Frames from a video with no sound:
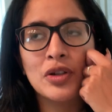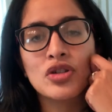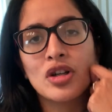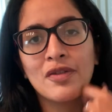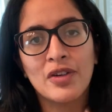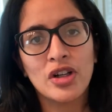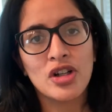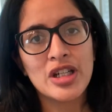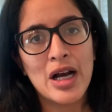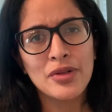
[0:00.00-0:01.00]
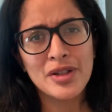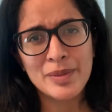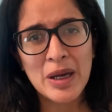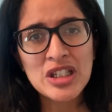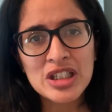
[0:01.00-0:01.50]
future for your child,
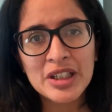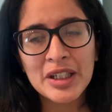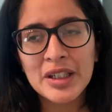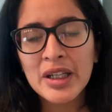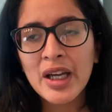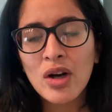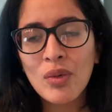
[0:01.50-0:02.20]
especially